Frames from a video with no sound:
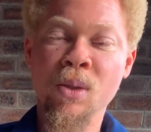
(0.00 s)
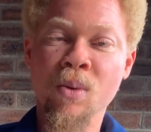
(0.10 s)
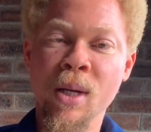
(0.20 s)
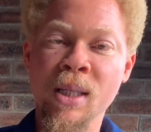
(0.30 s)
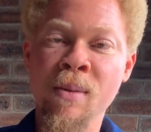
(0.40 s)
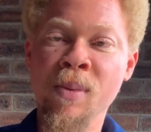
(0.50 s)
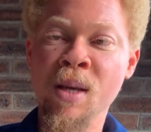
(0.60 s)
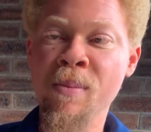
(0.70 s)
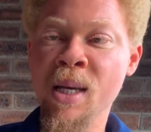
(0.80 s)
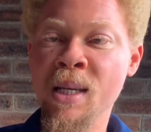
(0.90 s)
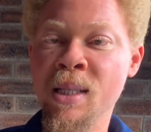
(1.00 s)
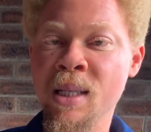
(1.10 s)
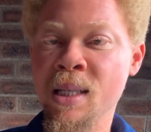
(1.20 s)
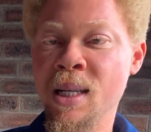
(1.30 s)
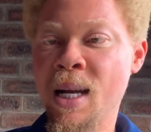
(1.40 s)
squared simply means
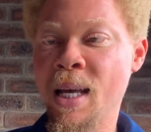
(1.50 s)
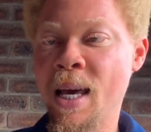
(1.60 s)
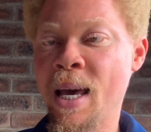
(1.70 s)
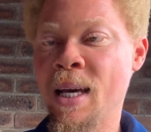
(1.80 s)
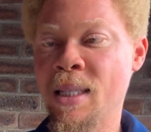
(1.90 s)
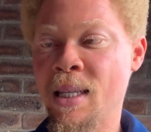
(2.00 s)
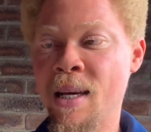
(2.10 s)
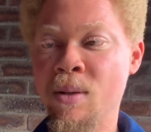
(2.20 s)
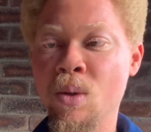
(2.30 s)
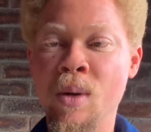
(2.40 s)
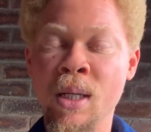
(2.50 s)
is that x times square.